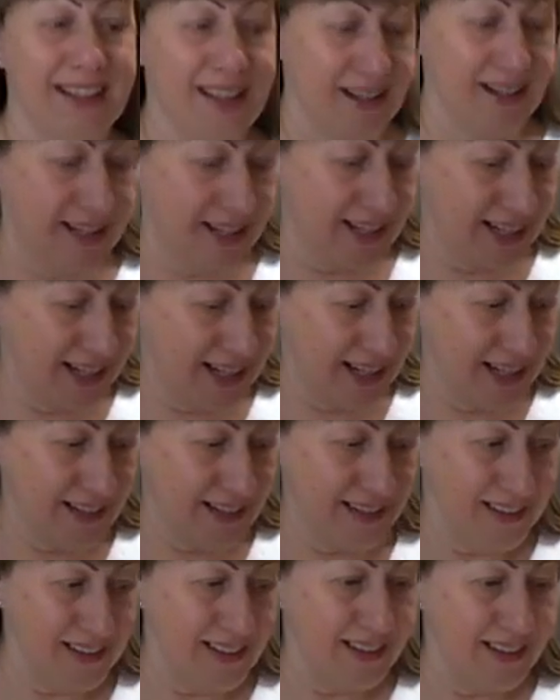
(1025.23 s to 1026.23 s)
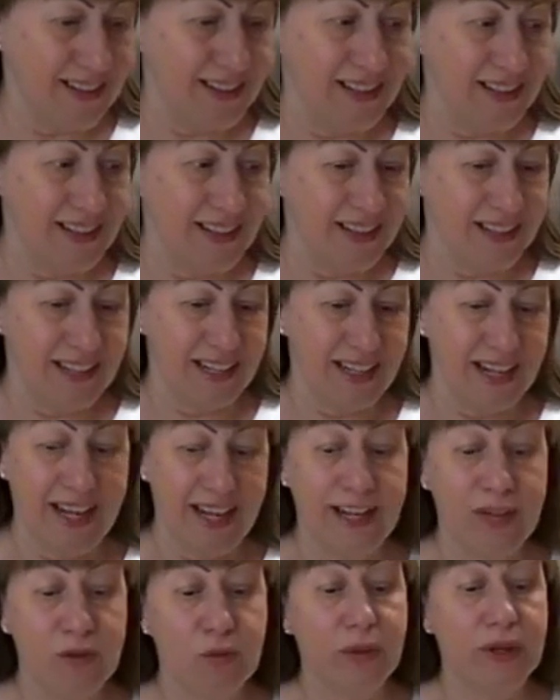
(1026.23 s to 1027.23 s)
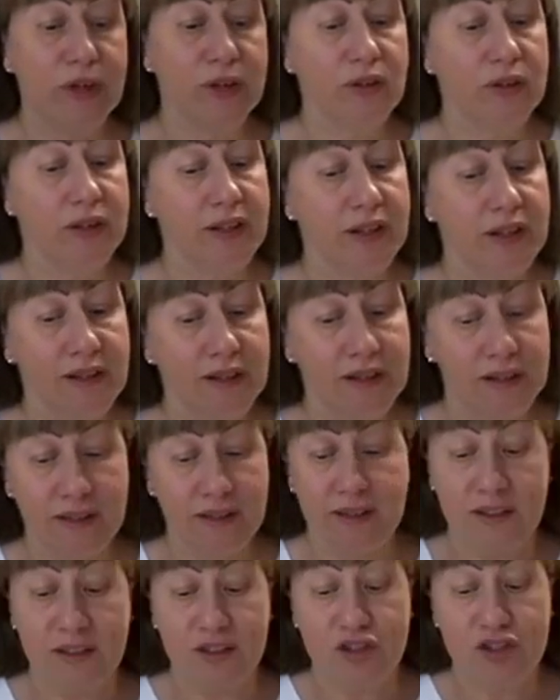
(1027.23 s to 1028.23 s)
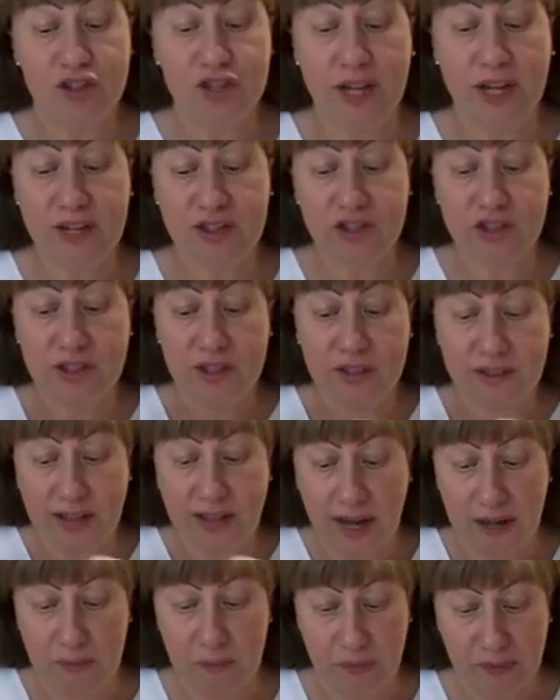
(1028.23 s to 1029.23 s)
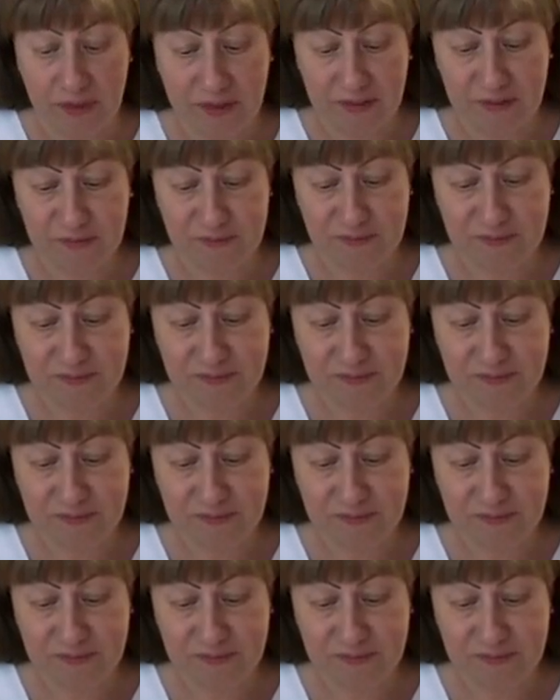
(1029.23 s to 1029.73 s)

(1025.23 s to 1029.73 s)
They are here and we're gonna change the diaper.